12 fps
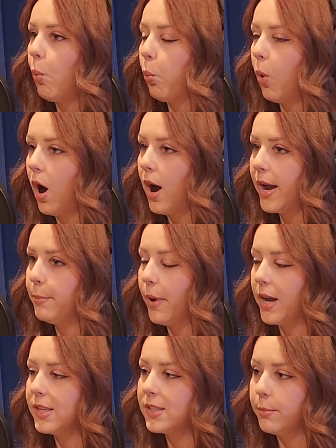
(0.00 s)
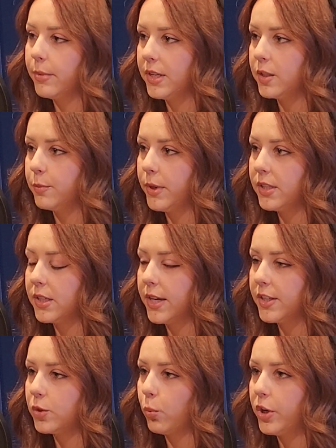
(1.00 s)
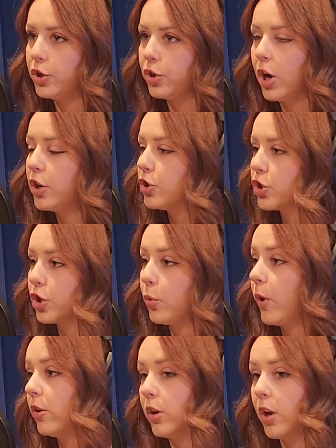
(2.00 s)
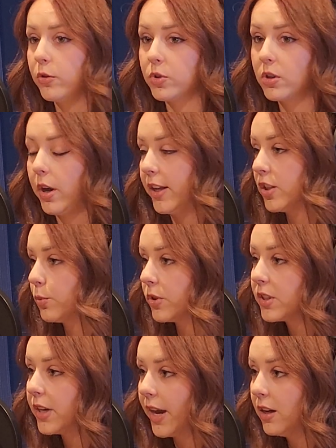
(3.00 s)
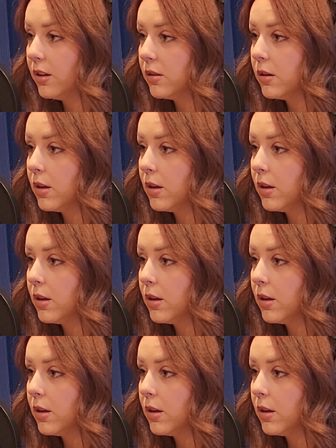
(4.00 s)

Why buy somebody's business when you're unsure whether or not those clients will stay?